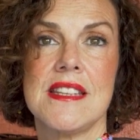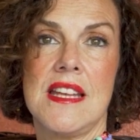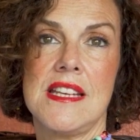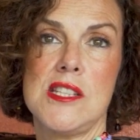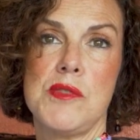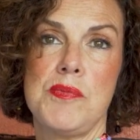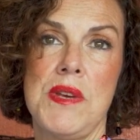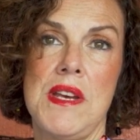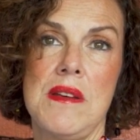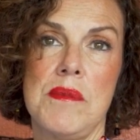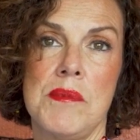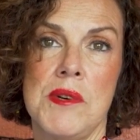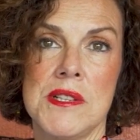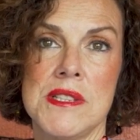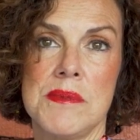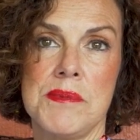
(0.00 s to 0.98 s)
They speak
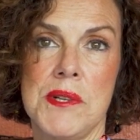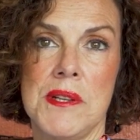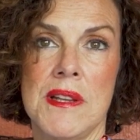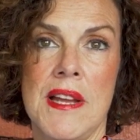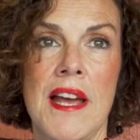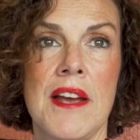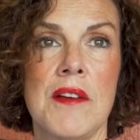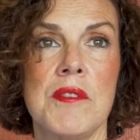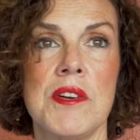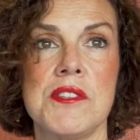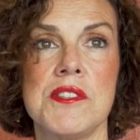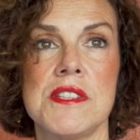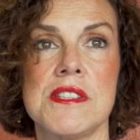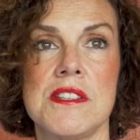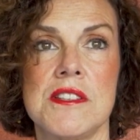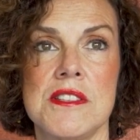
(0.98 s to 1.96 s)
multiple
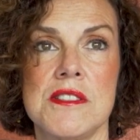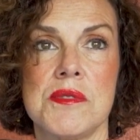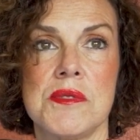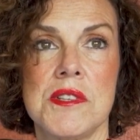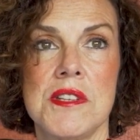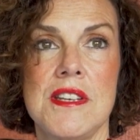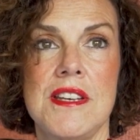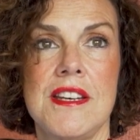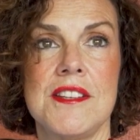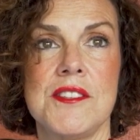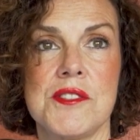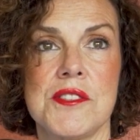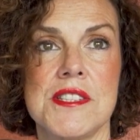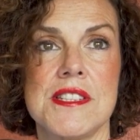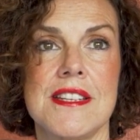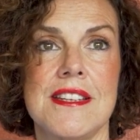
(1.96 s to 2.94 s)
languages, so it's really
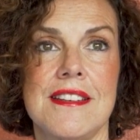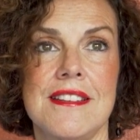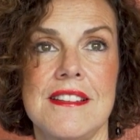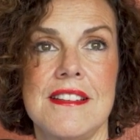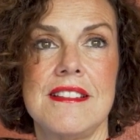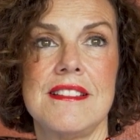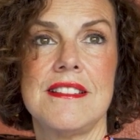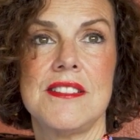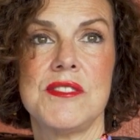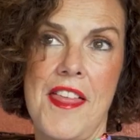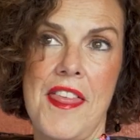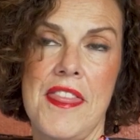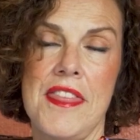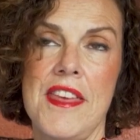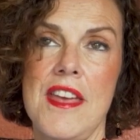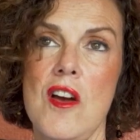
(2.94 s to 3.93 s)
interesting.
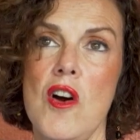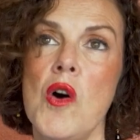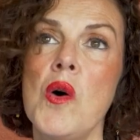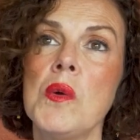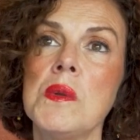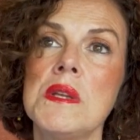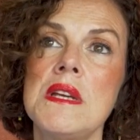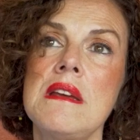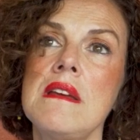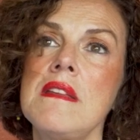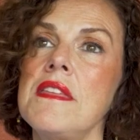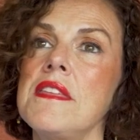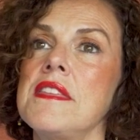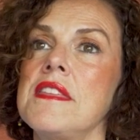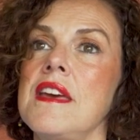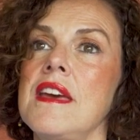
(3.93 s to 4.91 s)
The only
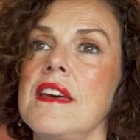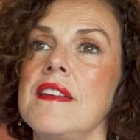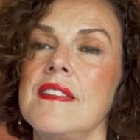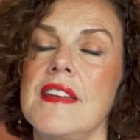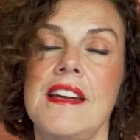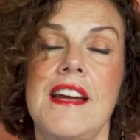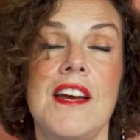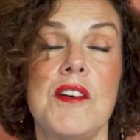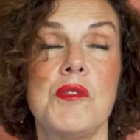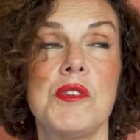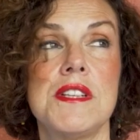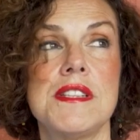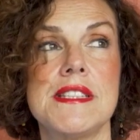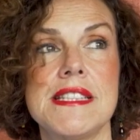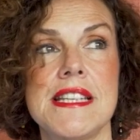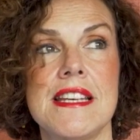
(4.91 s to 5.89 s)
thing that I
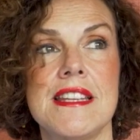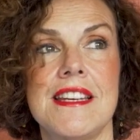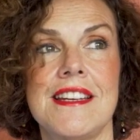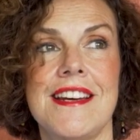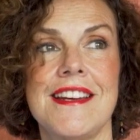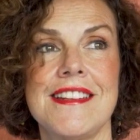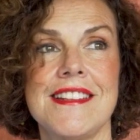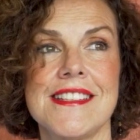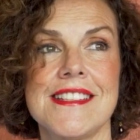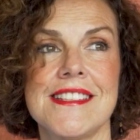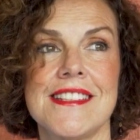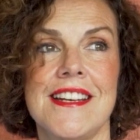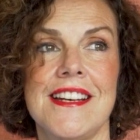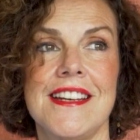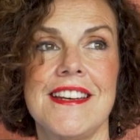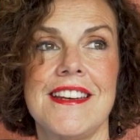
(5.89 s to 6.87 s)
would say that I
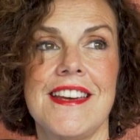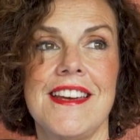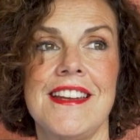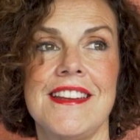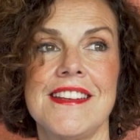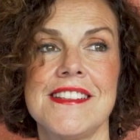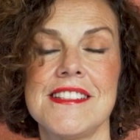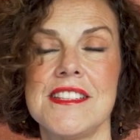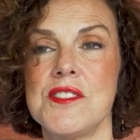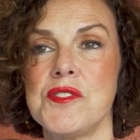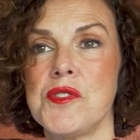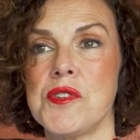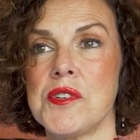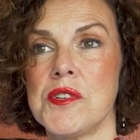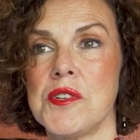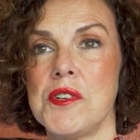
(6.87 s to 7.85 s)
dislike, and this is
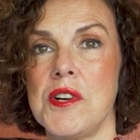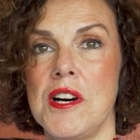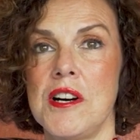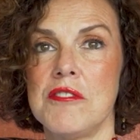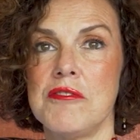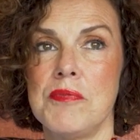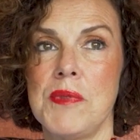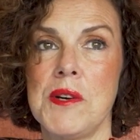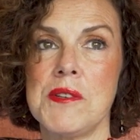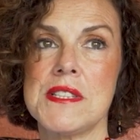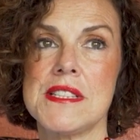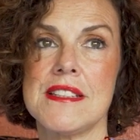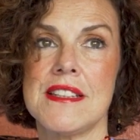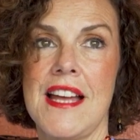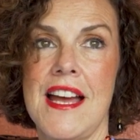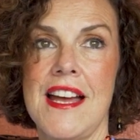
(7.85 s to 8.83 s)
true of most
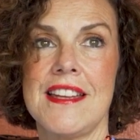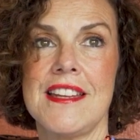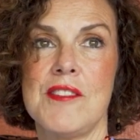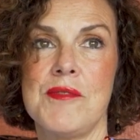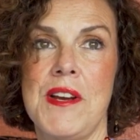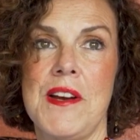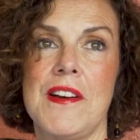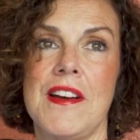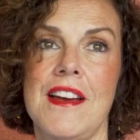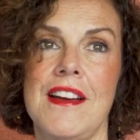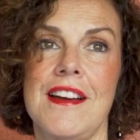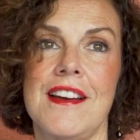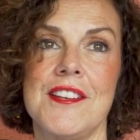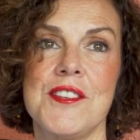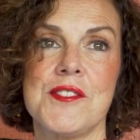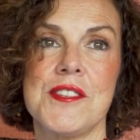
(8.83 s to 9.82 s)
Latin American
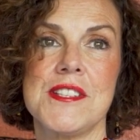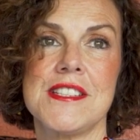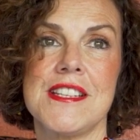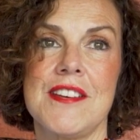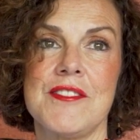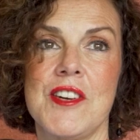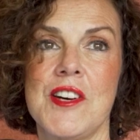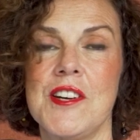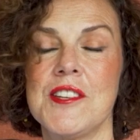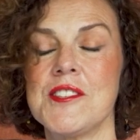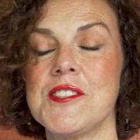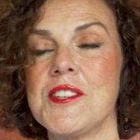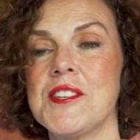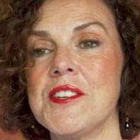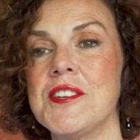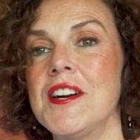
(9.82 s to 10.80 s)
countries I've gone
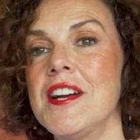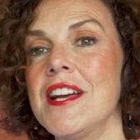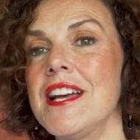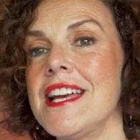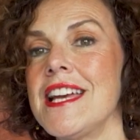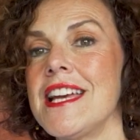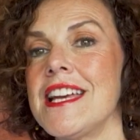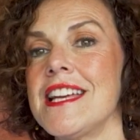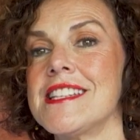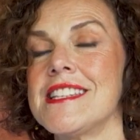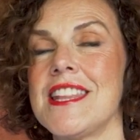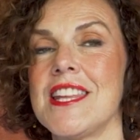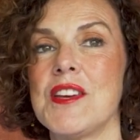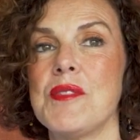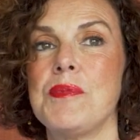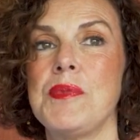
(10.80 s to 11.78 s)
to, is
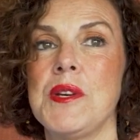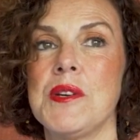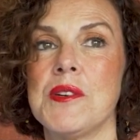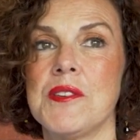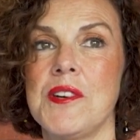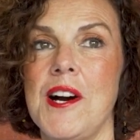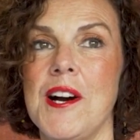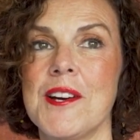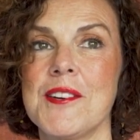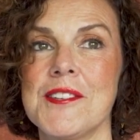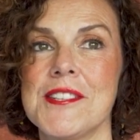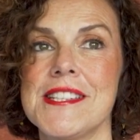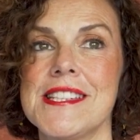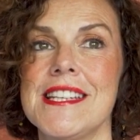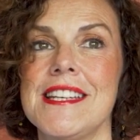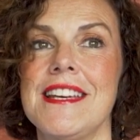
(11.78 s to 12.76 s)
the
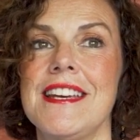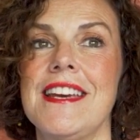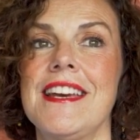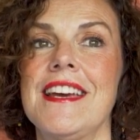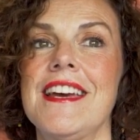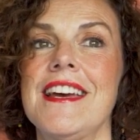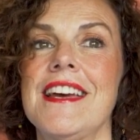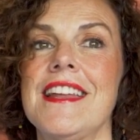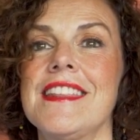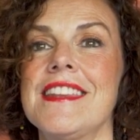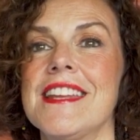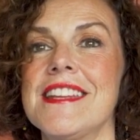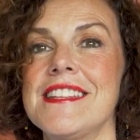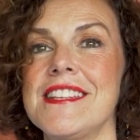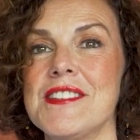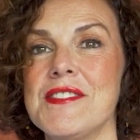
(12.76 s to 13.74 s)
bureaucracy, the
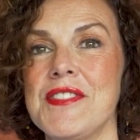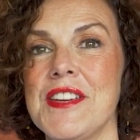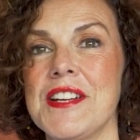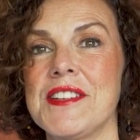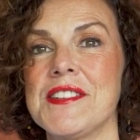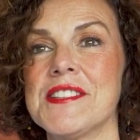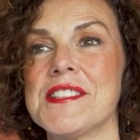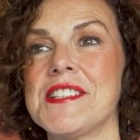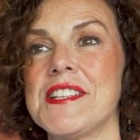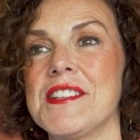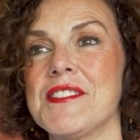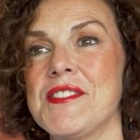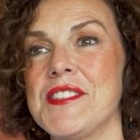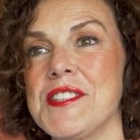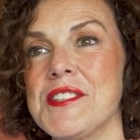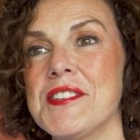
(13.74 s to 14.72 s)
difficulty
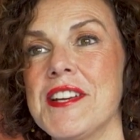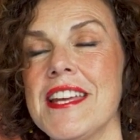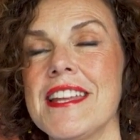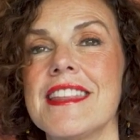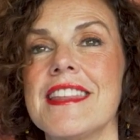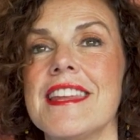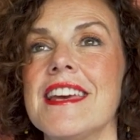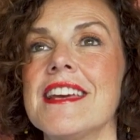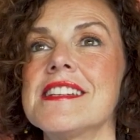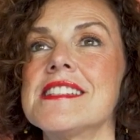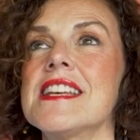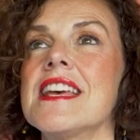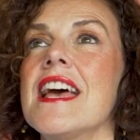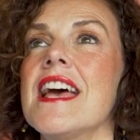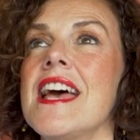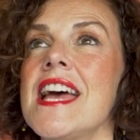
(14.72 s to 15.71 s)
of doing things.
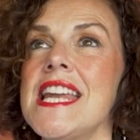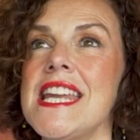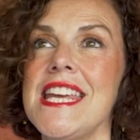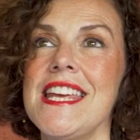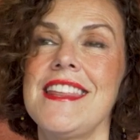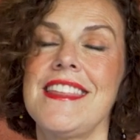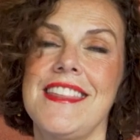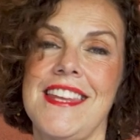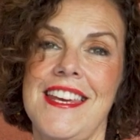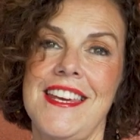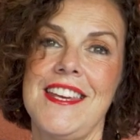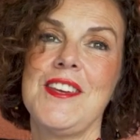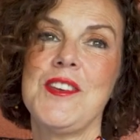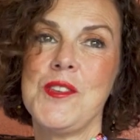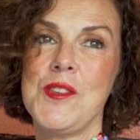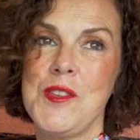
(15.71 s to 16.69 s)
Anything
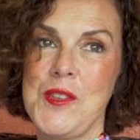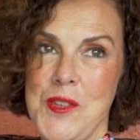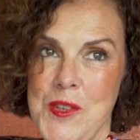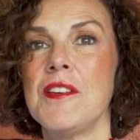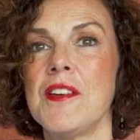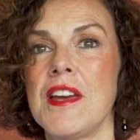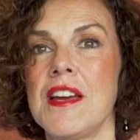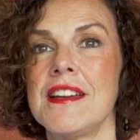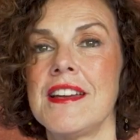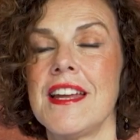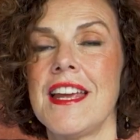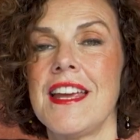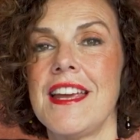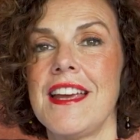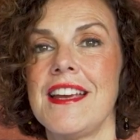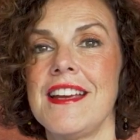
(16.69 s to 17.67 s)
you do, you can
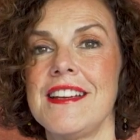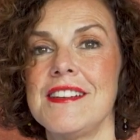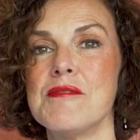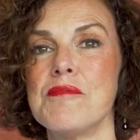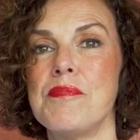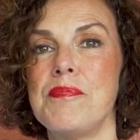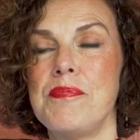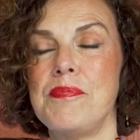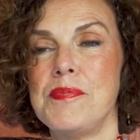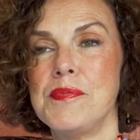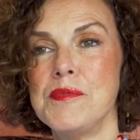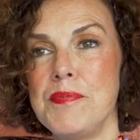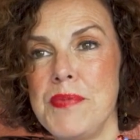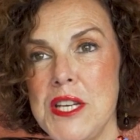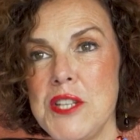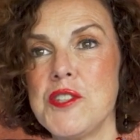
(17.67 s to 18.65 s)

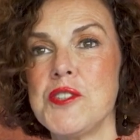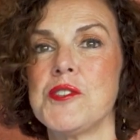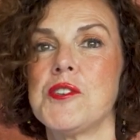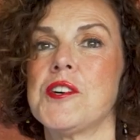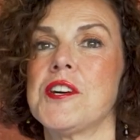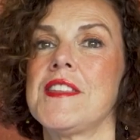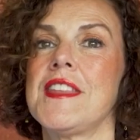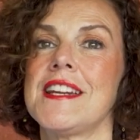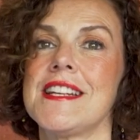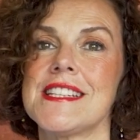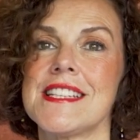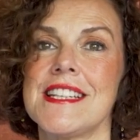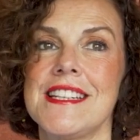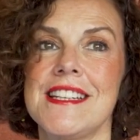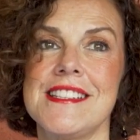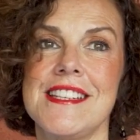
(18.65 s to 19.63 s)
be sure that it's
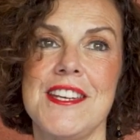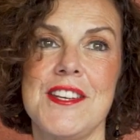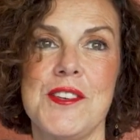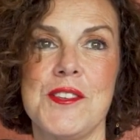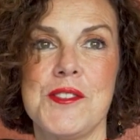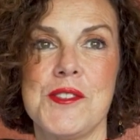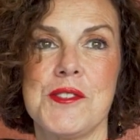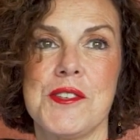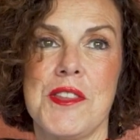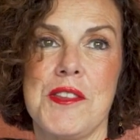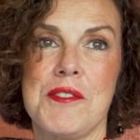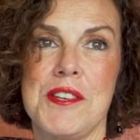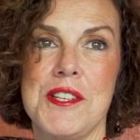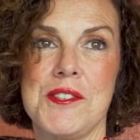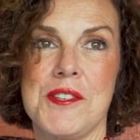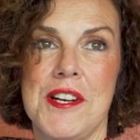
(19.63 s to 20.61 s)
going to take you 2 or
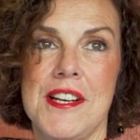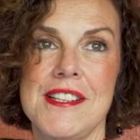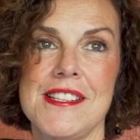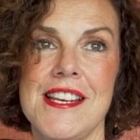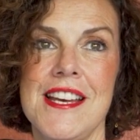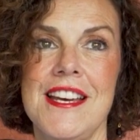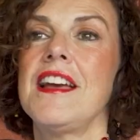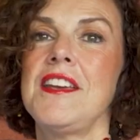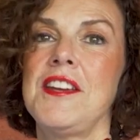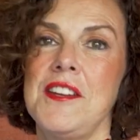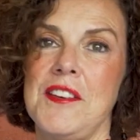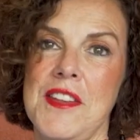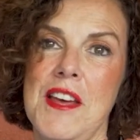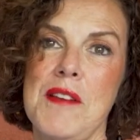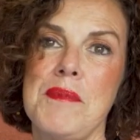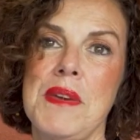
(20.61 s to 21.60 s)
3 tries. You know,
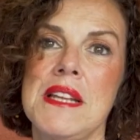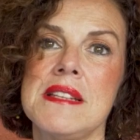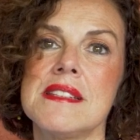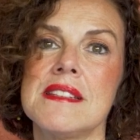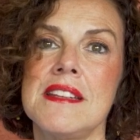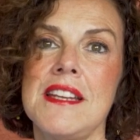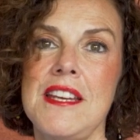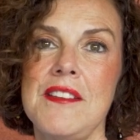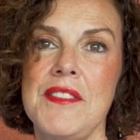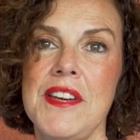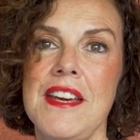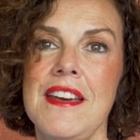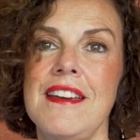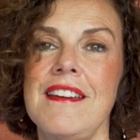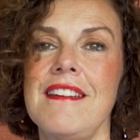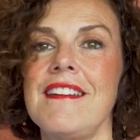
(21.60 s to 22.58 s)
that means
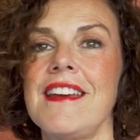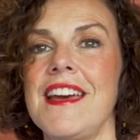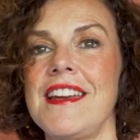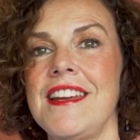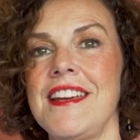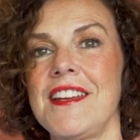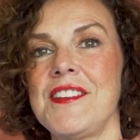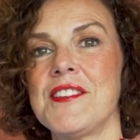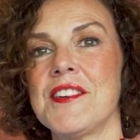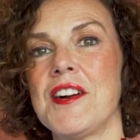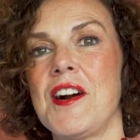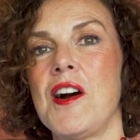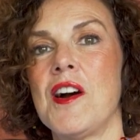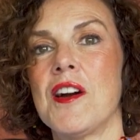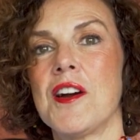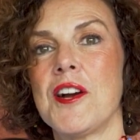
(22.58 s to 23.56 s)
leaving, getting in your
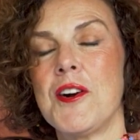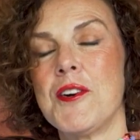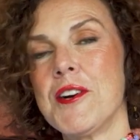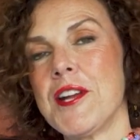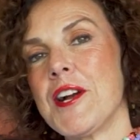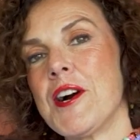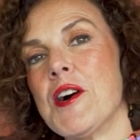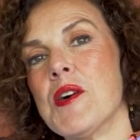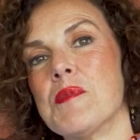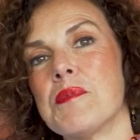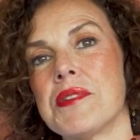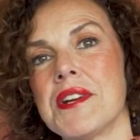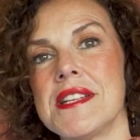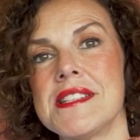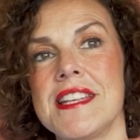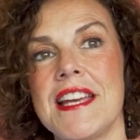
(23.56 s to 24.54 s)
car, going home,
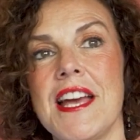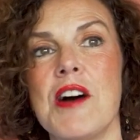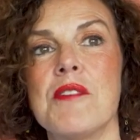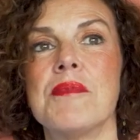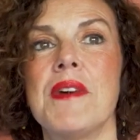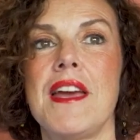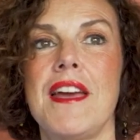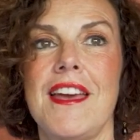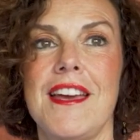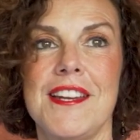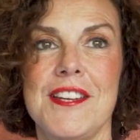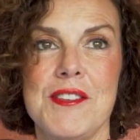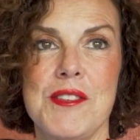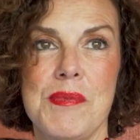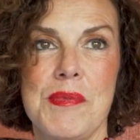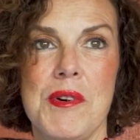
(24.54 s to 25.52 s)
printing out, making a
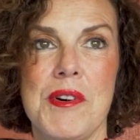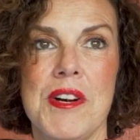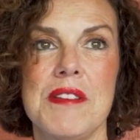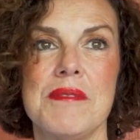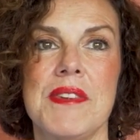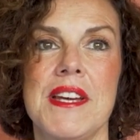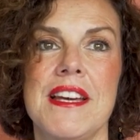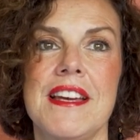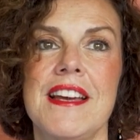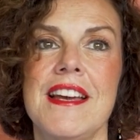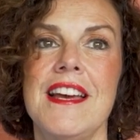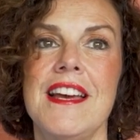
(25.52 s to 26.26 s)
new appointment.